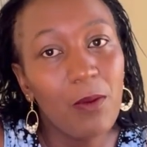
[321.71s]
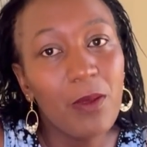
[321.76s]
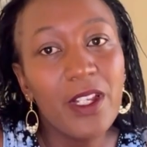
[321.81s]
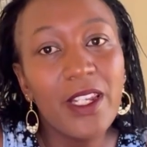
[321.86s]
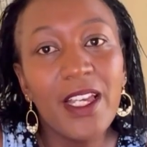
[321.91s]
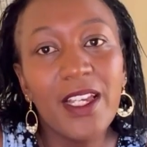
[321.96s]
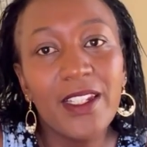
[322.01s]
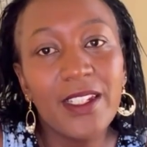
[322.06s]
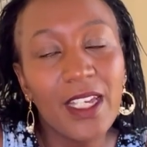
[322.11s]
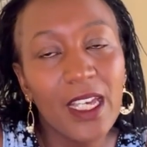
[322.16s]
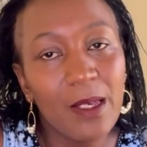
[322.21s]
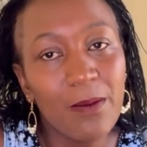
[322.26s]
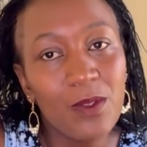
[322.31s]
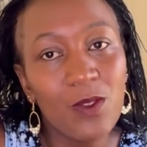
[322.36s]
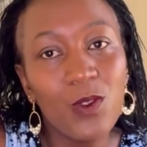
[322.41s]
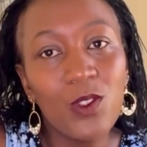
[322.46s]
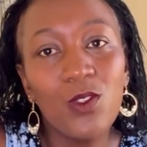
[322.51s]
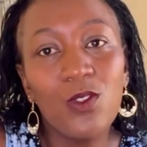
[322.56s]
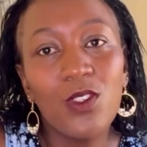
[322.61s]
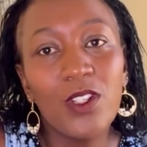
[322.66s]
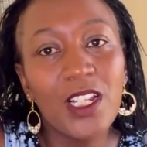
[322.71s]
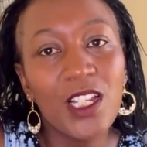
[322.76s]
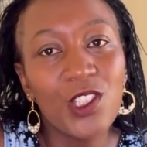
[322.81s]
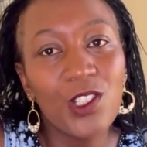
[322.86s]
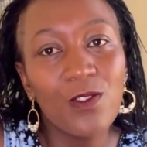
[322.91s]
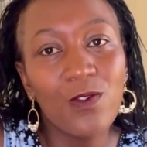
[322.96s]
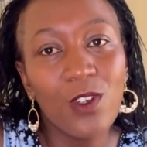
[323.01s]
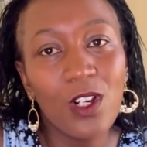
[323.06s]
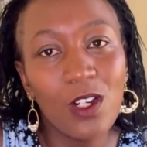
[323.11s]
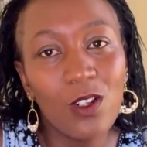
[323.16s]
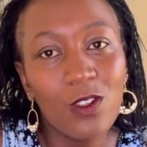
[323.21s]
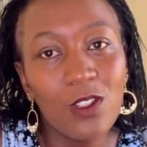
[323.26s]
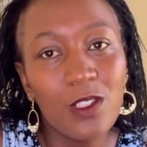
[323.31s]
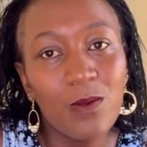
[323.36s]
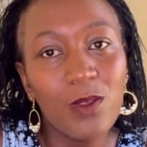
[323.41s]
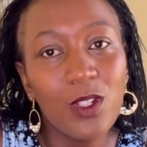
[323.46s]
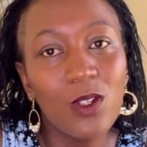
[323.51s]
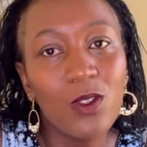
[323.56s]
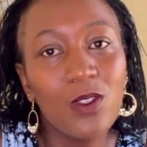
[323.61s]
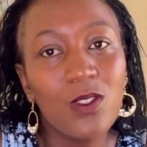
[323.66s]
Many a times we do not achieve our goals
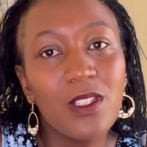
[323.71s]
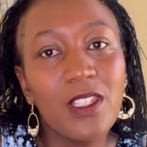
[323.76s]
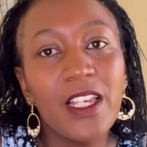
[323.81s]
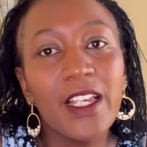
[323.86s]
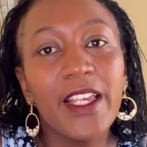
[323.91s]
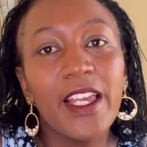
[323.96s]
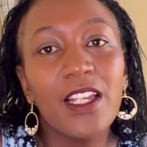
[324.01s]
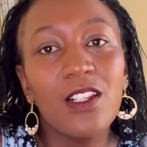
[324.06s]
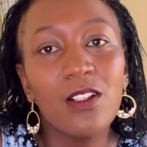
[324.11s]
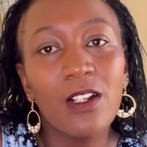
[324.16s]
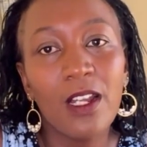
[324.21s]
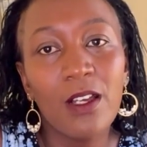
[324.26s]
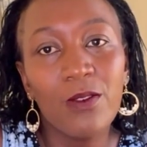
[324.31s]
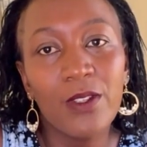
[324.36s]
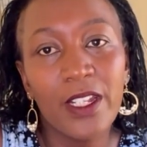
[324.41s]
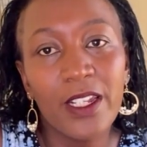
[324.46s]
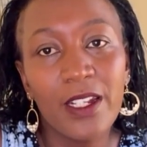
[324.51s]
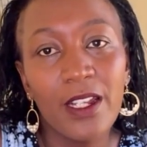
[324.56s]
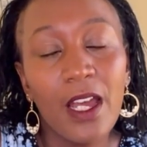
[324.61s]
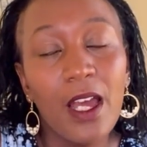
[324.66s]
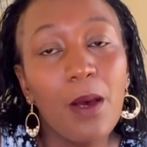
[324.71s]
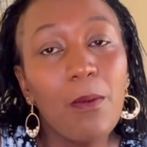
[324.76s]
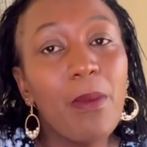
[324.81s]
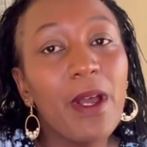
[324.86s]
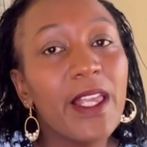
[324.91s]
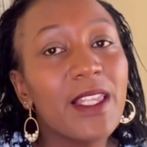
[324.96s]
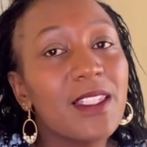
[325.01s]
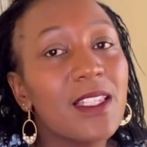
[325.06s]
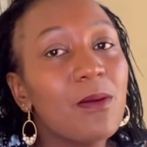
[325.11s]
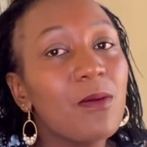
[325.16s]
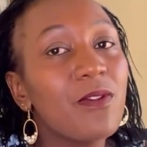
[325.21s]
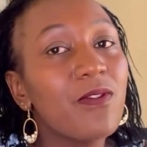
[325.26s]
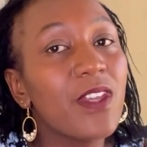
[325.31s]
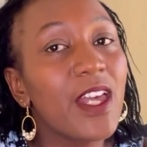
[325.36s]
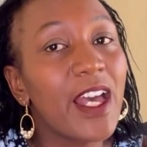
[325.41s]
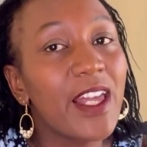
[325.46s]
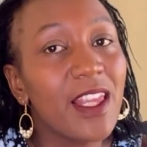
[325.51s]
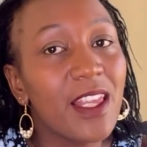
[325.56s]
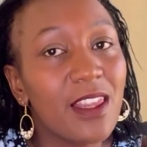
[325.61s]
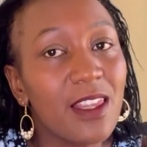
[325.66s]
because they get clouded by some of the
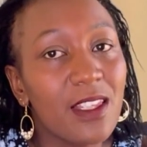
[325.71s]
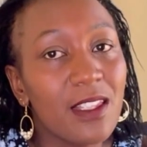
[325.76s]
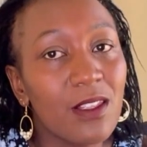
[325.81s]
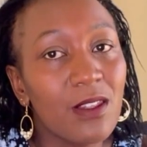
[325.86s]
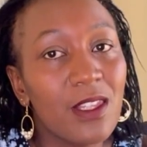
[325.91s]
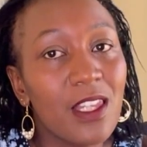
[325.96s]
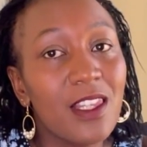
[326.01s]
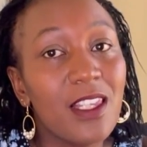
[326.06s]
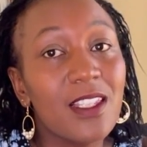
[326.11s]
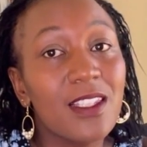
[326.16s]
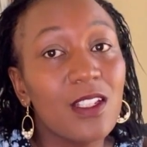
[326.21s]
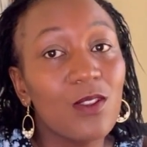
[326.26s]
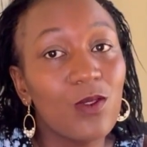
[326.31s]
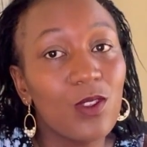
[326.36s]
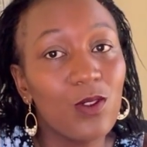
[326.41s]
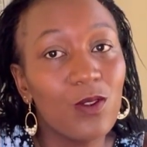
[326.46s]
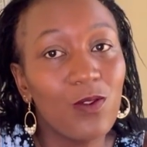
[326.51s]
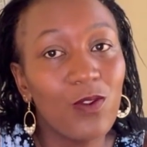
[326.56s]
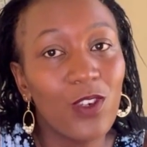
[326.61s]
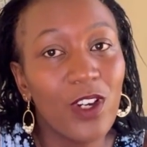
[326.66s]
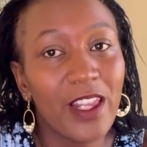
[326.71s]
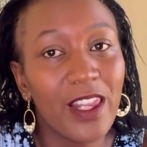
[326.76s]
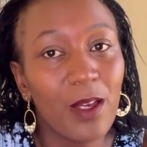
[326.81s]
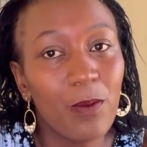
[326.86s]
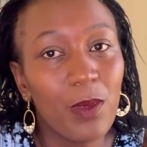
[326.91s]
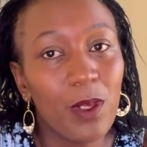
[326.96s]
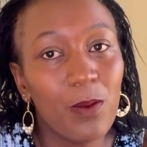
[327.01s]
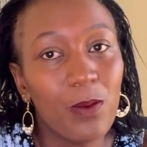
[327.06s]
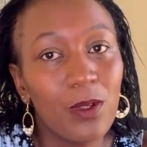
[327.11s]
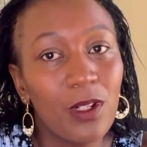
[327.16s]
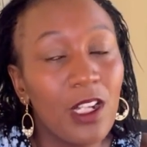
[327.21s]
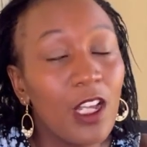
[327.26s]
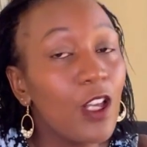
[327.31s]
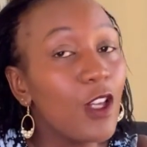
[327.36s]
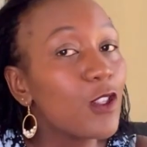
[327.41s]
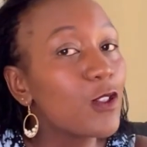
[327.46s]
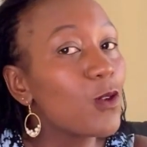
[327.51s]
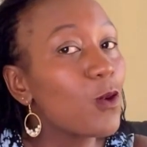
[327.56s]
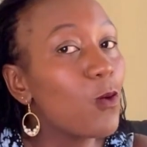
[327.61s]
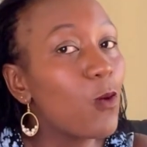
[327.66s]
other things, the things that we do for other people.
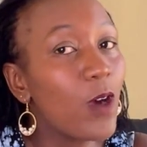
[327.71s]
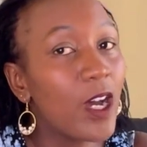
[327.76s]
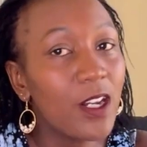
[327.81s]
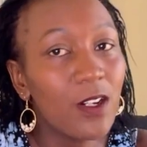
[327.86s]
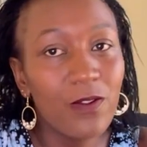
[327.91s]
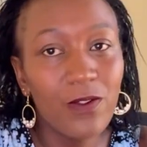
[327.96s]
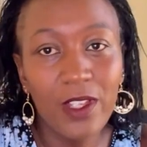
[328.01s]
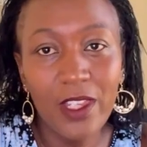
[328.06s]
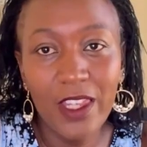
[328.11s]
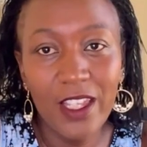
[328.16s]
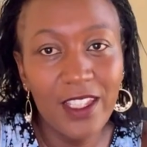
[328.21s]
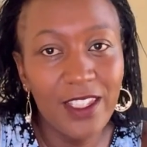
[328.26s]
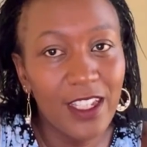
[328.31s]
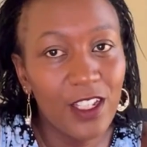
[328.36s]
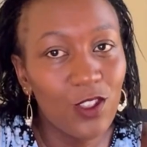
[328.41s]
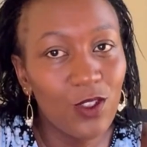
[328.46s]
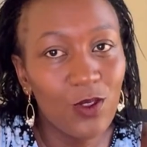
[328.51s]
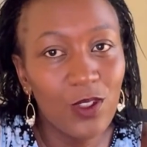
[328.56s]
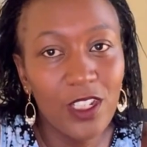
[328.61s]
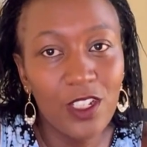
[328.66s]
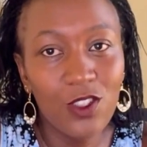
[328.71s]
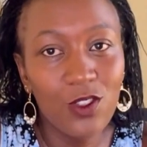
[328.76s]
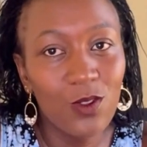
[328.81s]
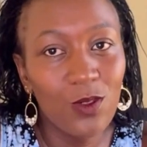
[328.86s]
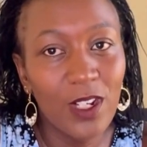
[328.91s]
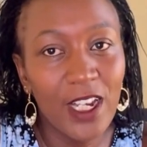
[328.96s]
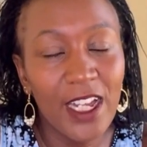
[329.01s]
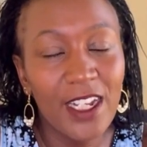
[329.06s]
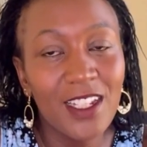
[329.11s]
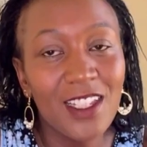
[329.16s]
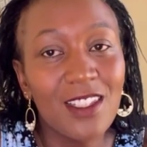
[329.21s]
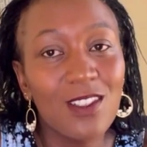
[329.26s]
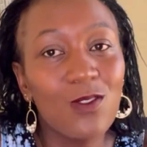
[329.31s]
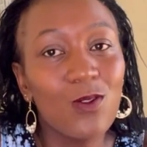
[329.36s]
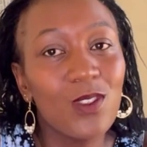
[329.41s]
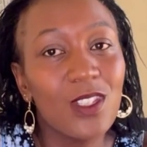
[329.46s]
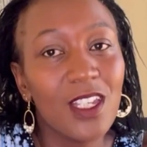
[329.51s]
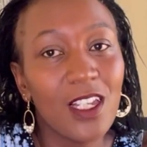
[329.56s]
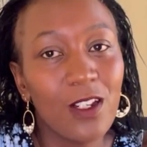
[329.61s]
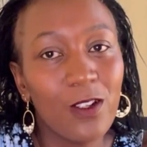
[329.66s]
So one of the things that you need to learn is to
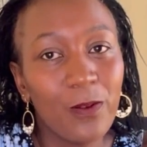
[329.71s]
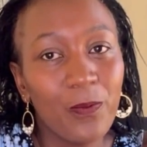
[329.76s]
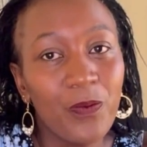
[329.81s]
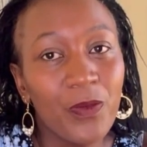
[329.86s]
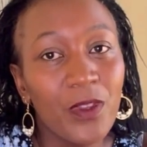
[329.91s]
say no.